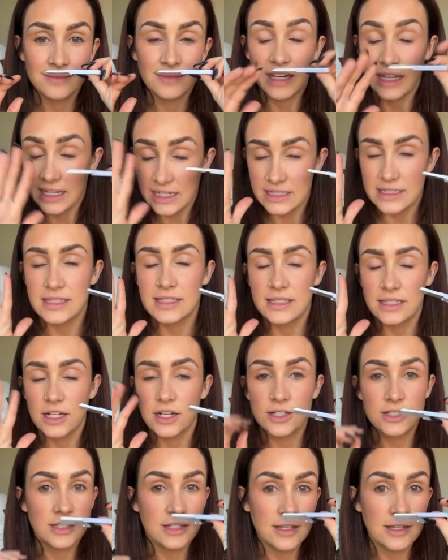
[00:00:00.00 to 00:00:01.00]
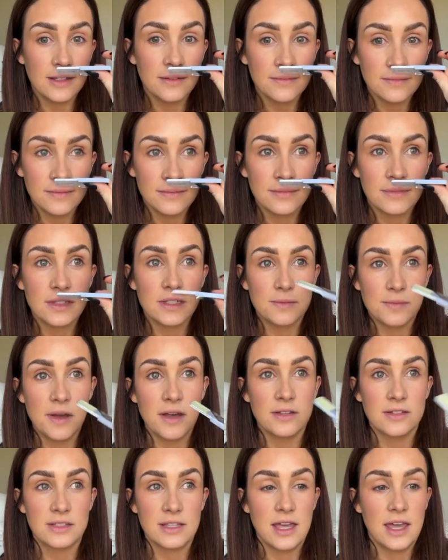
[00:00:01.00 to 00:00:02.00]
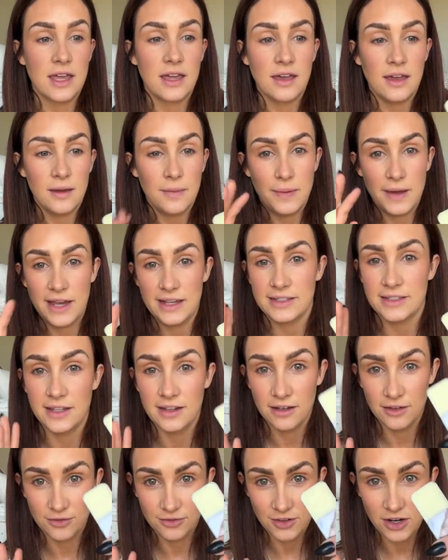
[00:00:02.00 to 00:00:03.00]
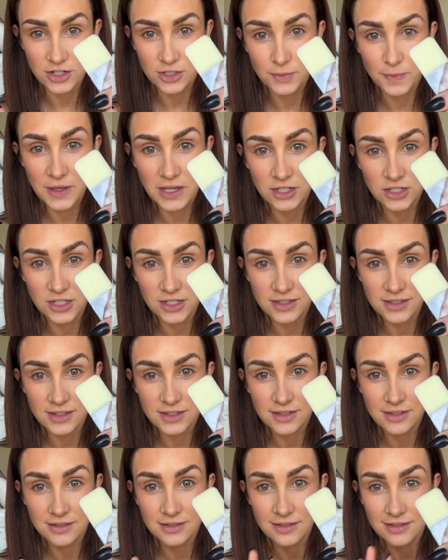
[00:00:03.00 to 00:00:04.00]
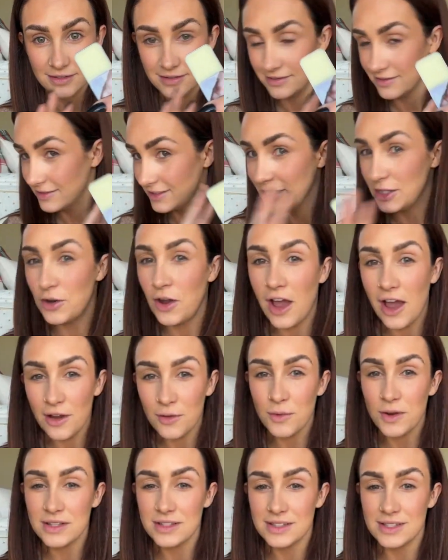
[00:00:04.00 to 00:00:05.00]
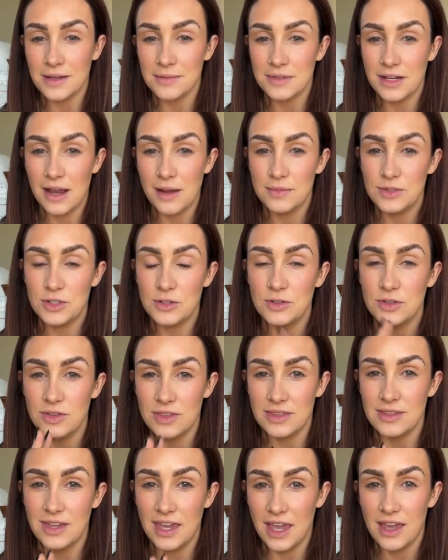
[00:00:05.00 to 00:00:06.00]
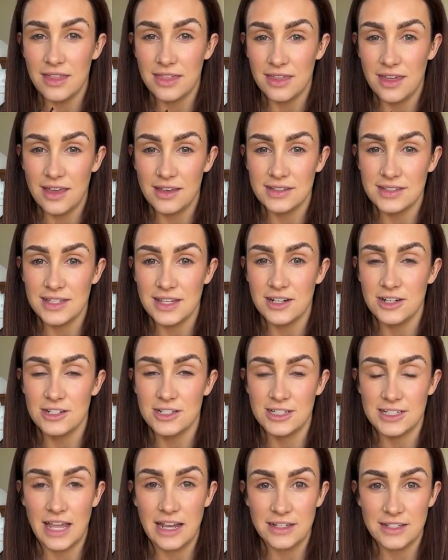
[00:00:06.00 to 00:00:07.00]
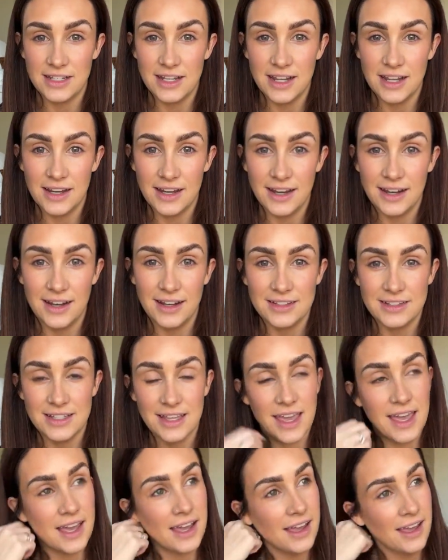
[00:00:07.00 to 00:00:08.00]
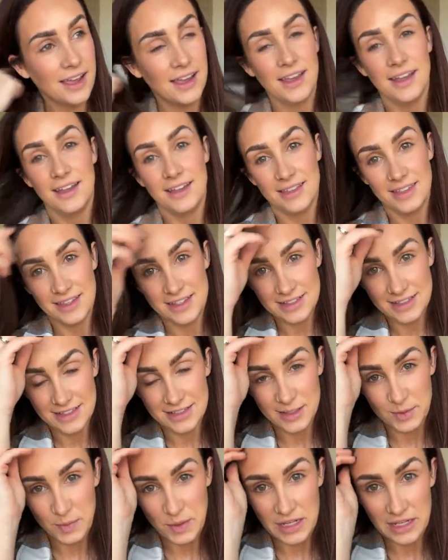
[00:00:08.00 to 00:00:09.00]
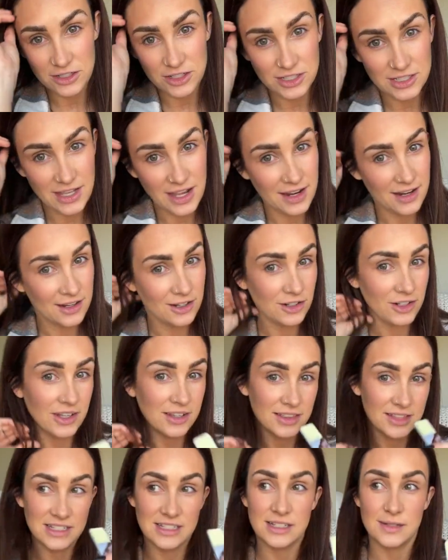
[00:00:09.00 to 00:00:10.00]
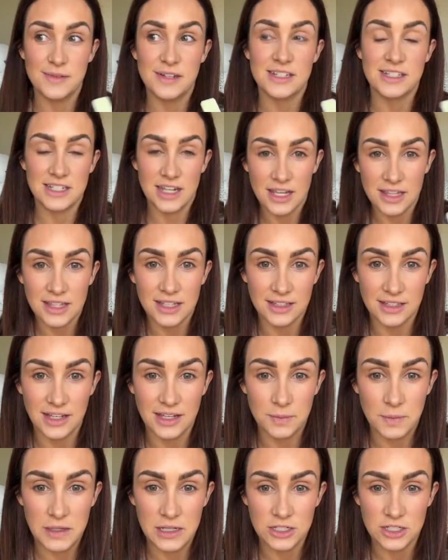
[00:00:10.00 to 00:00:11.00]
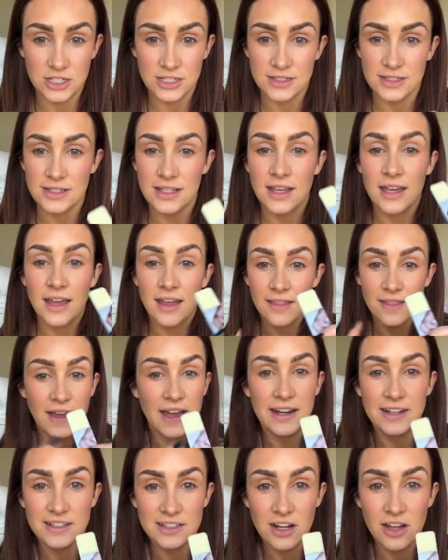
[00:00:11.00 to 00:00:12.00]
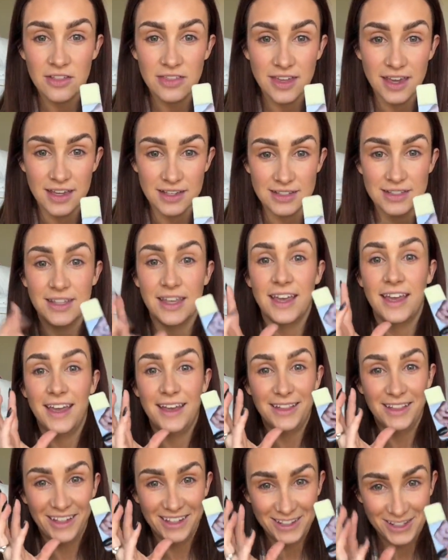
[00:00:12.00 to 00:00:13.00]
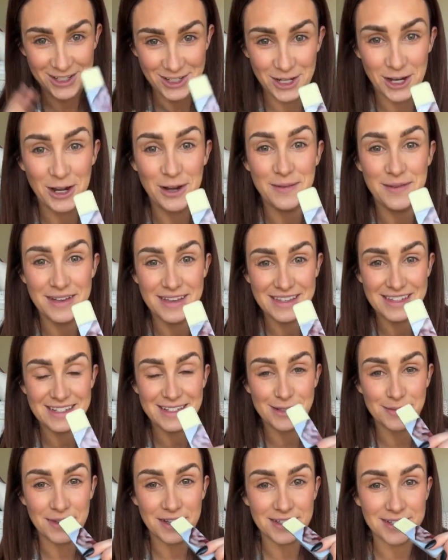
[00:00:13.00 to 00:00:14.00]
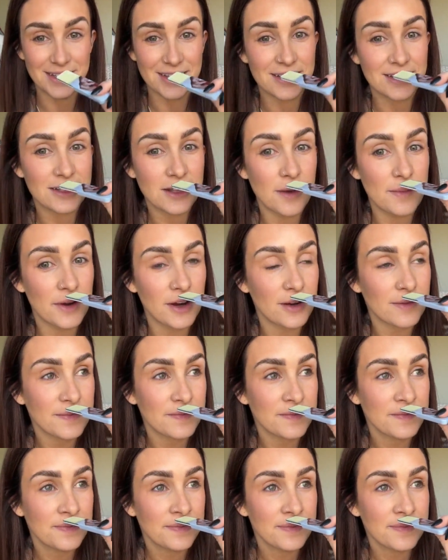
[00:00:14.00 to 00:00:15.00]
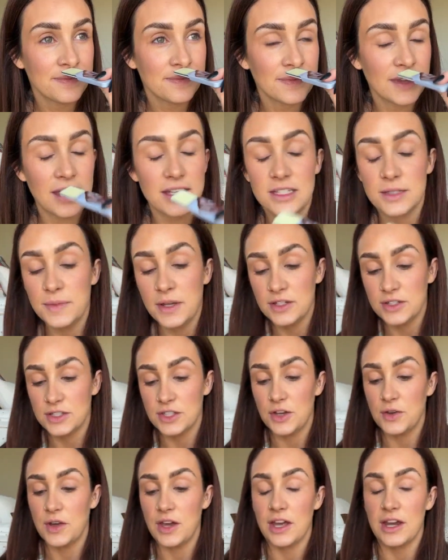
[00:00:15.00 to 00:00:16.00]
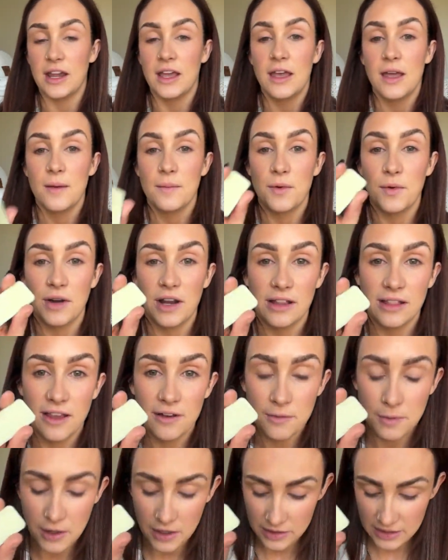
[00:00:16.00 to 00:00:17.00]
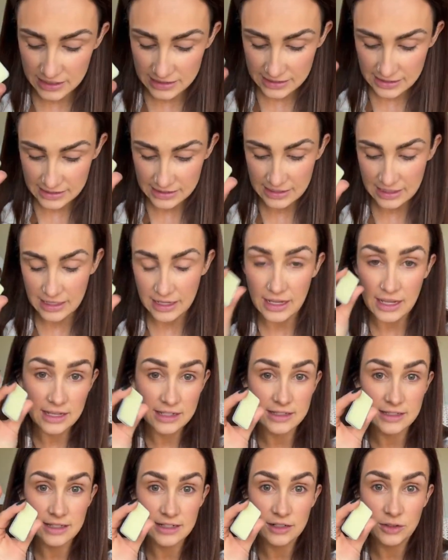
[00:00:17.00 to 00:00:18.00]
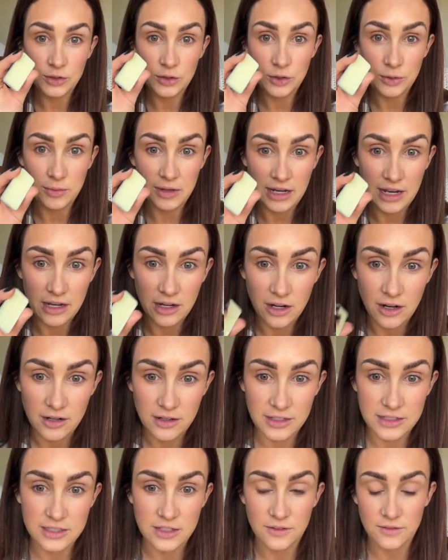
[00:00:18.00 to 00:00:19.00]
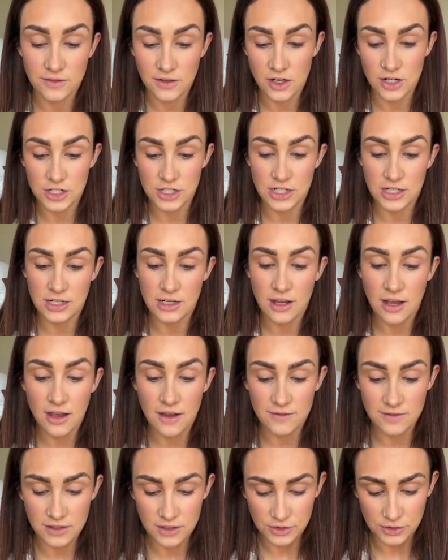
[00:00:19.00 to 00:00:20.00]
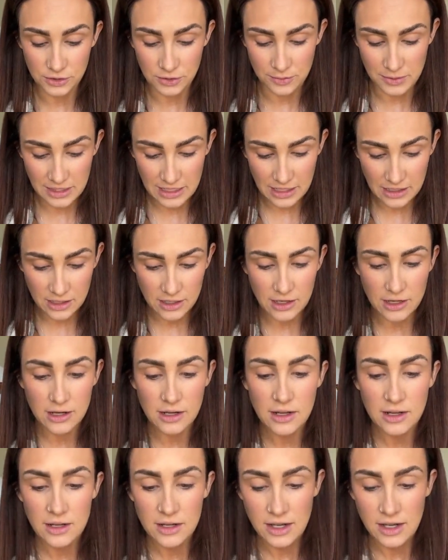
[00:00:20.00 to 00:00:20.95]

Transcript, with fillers: Like it seriously smells like a basket of fresh peaches. You know how when sometimes you get things that are scented and it's like this is peach scent and you're like this smells nothing like peaches that is not this like it legitimately smells like summer it smells so good but what i love about this is it is an illuminator it's a version of an illuminator